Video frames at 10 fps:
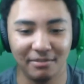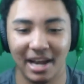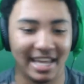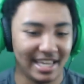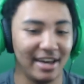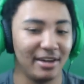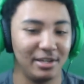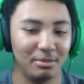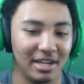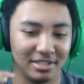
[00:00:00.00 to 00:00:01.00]
but I can't yell at
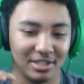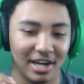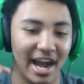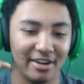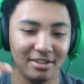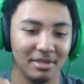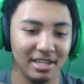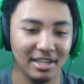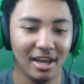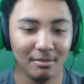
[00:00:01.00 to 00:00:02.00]
you because you're higher than me.